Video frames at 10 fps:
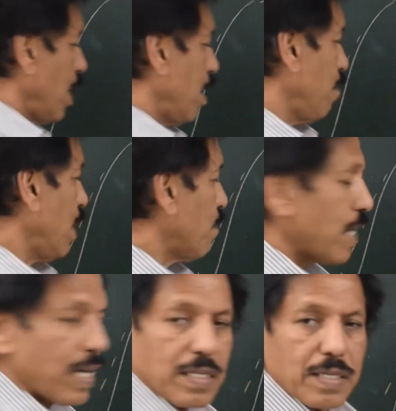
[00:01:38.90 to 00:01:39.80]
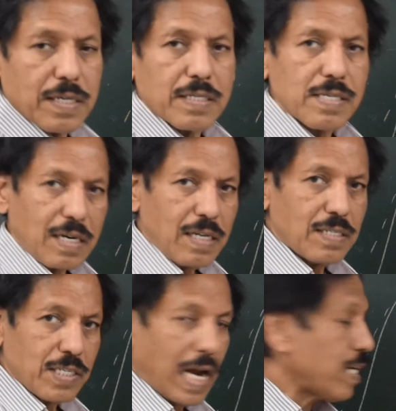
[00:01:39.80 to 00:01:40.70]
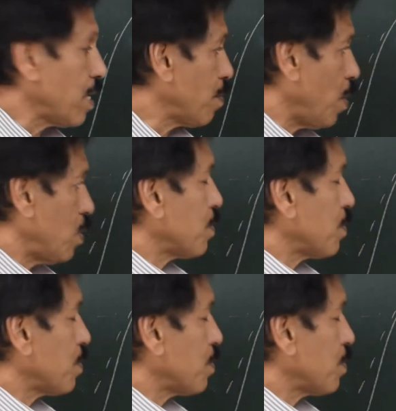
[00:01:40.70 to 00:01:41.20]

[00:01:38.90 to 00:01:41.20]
we have taken a certain standard port.